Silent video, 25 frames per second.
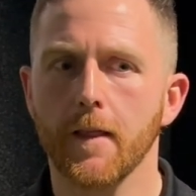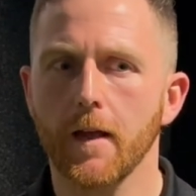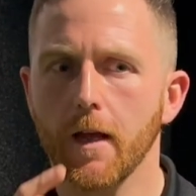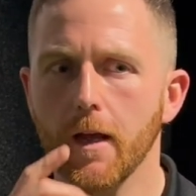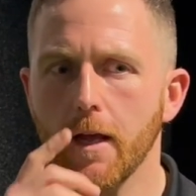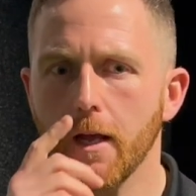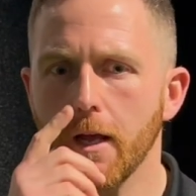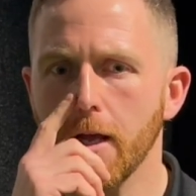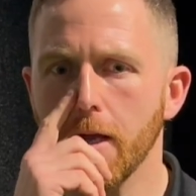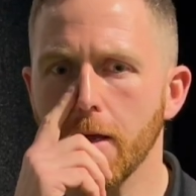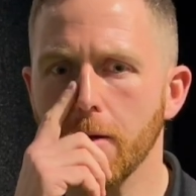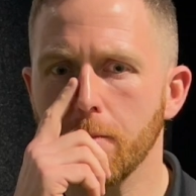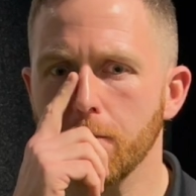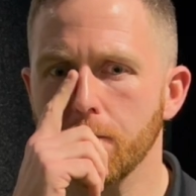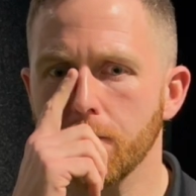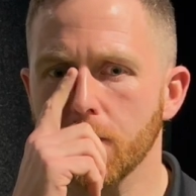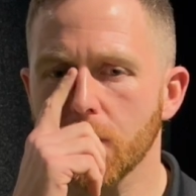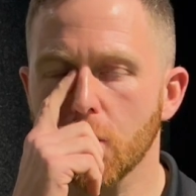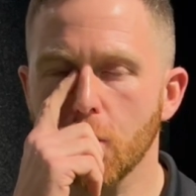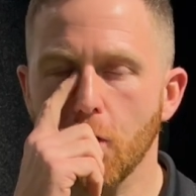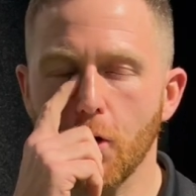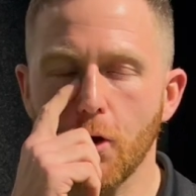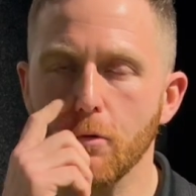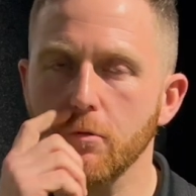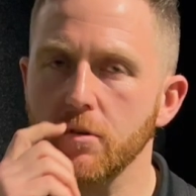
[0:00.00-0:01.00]
The
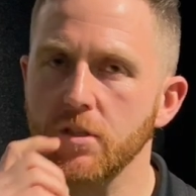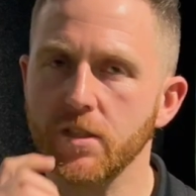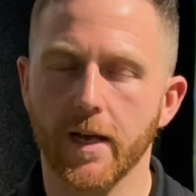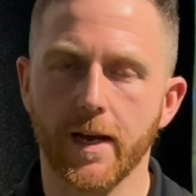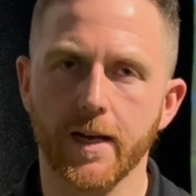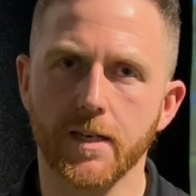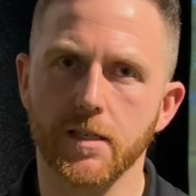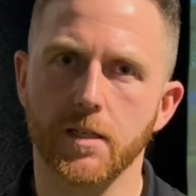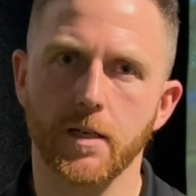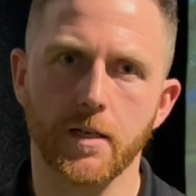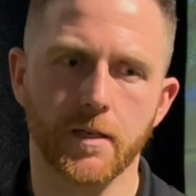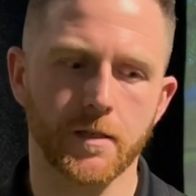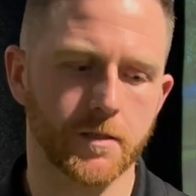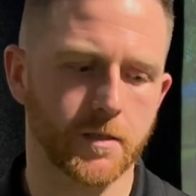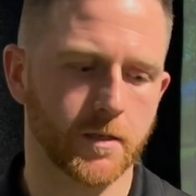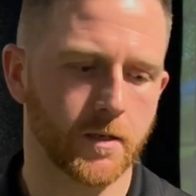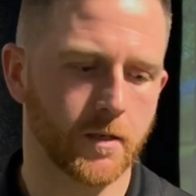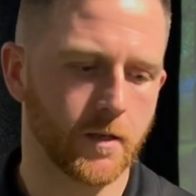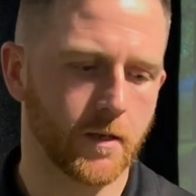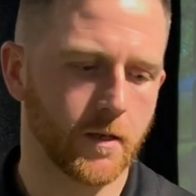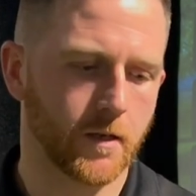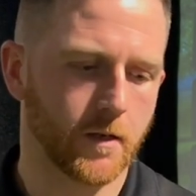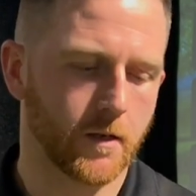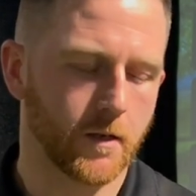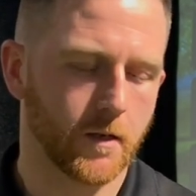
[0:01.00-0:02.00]
Core was excellent,
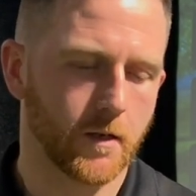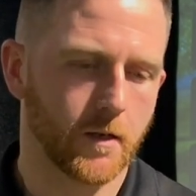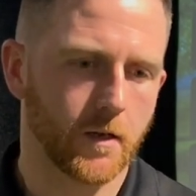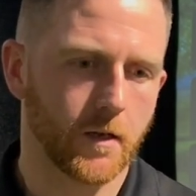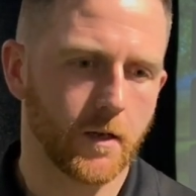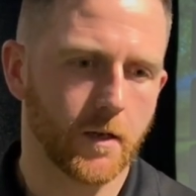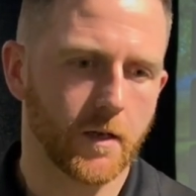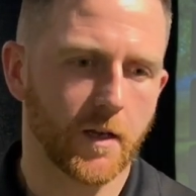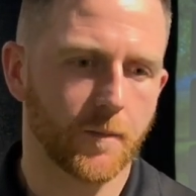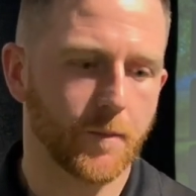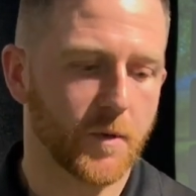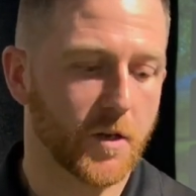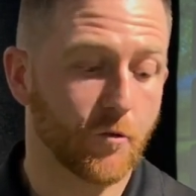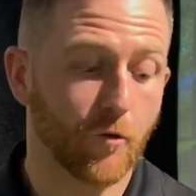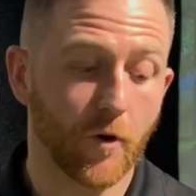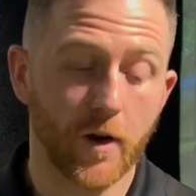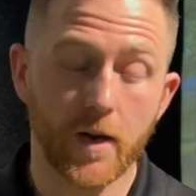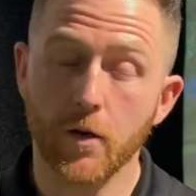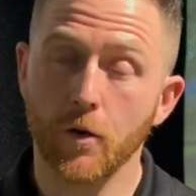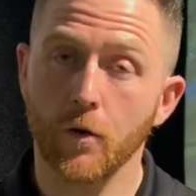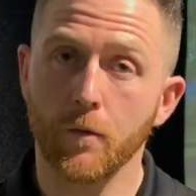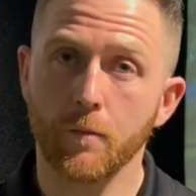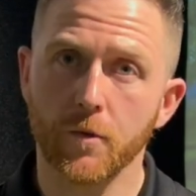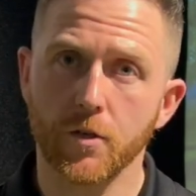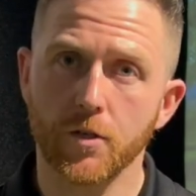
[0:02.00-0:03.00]
gave me
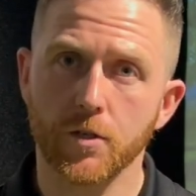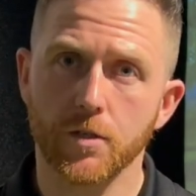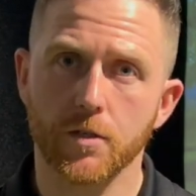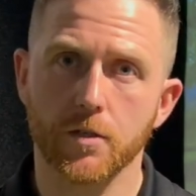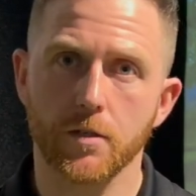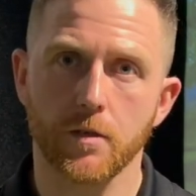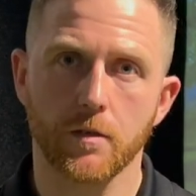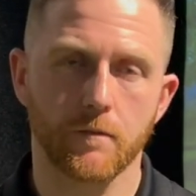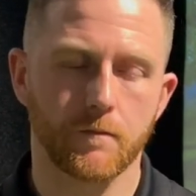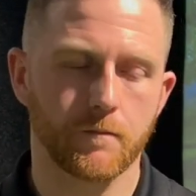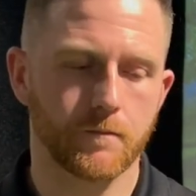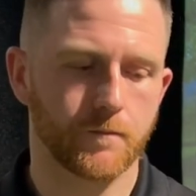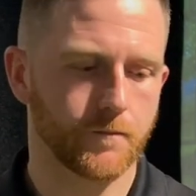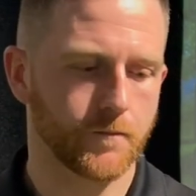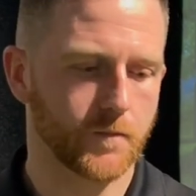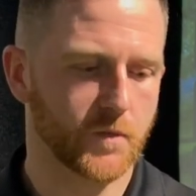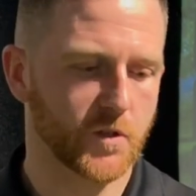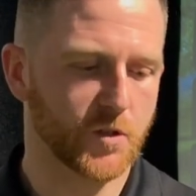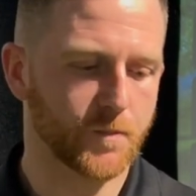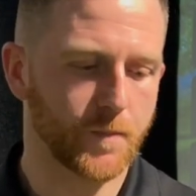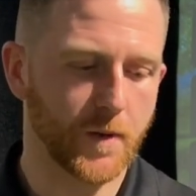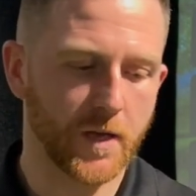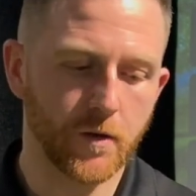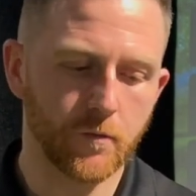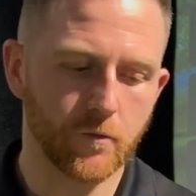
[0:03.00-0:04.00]
great numbers.
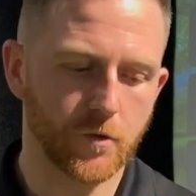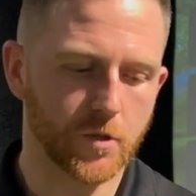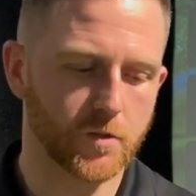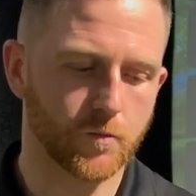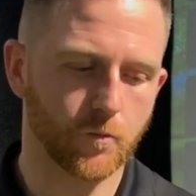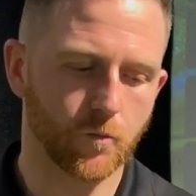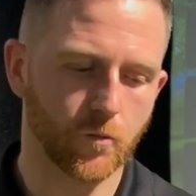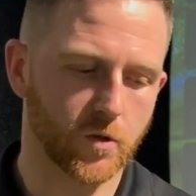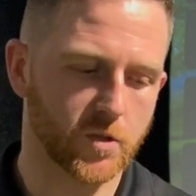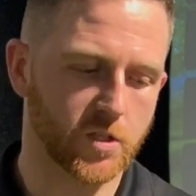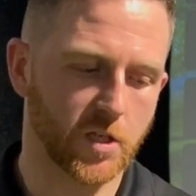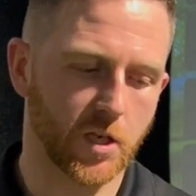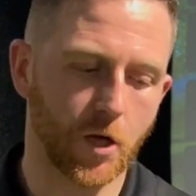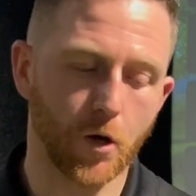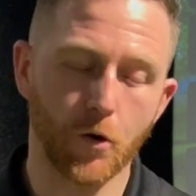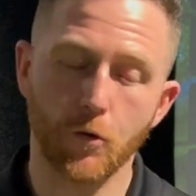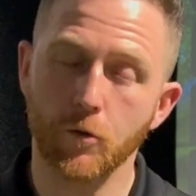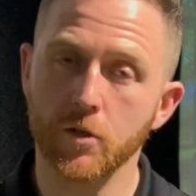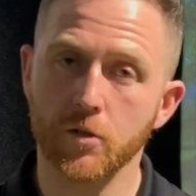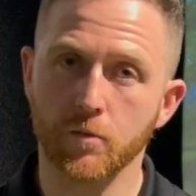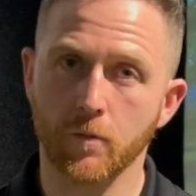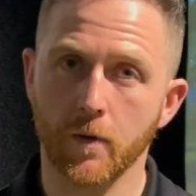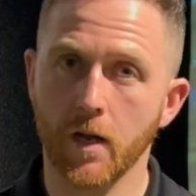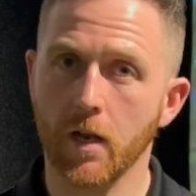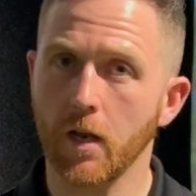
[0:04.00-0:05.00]
Spin was low
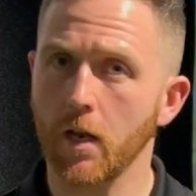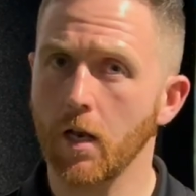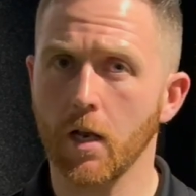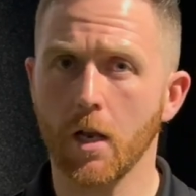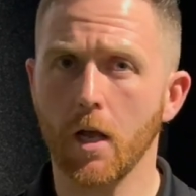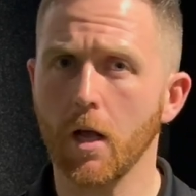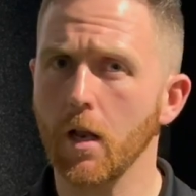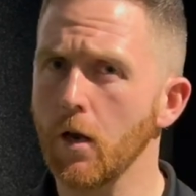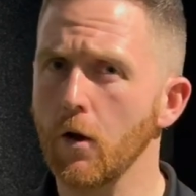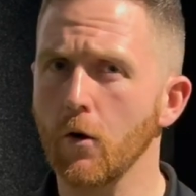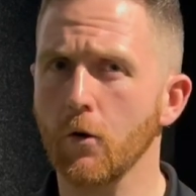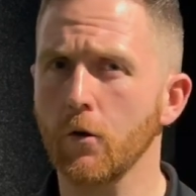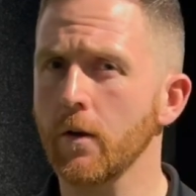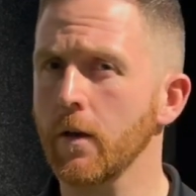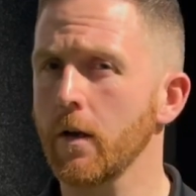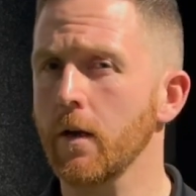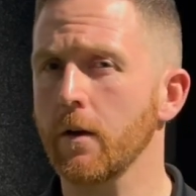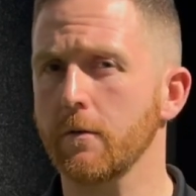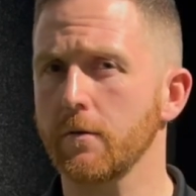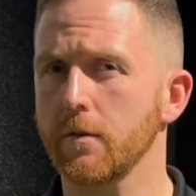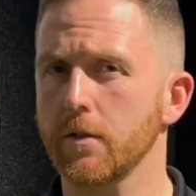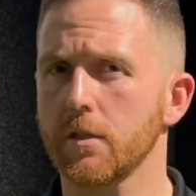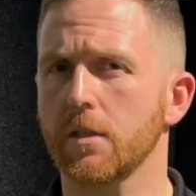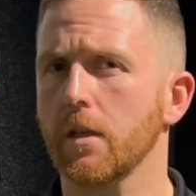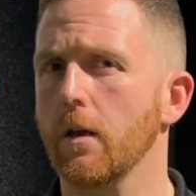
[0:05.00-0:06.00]
as well, a lot lower than
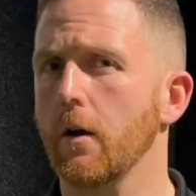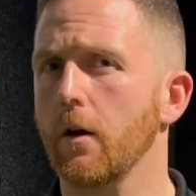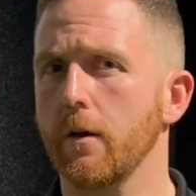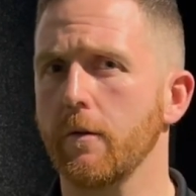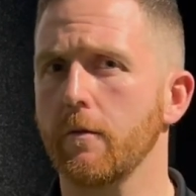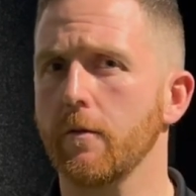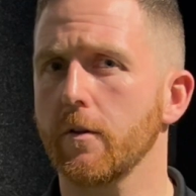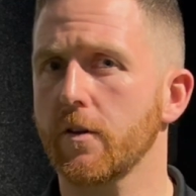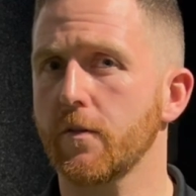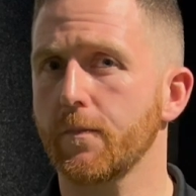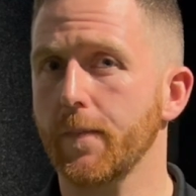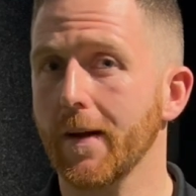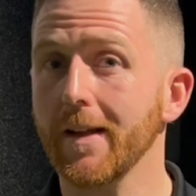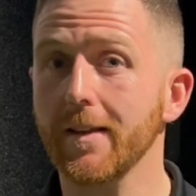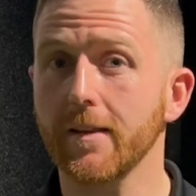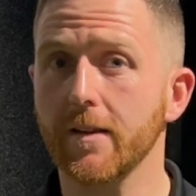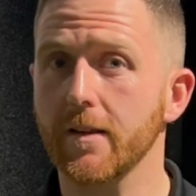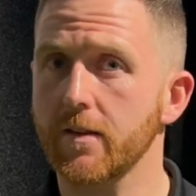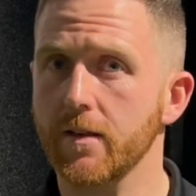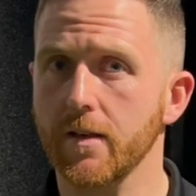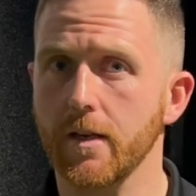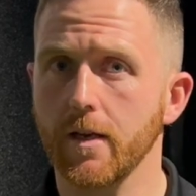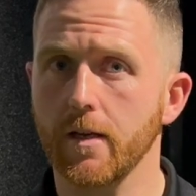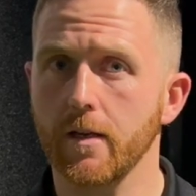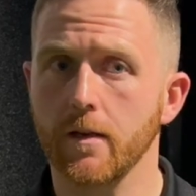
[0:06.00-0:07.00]
I would expect to
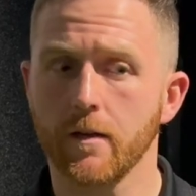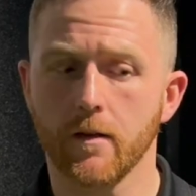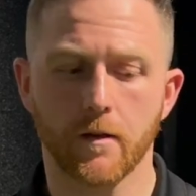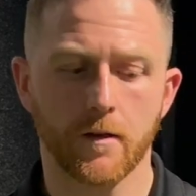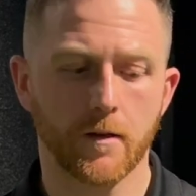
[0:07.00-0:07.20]
see.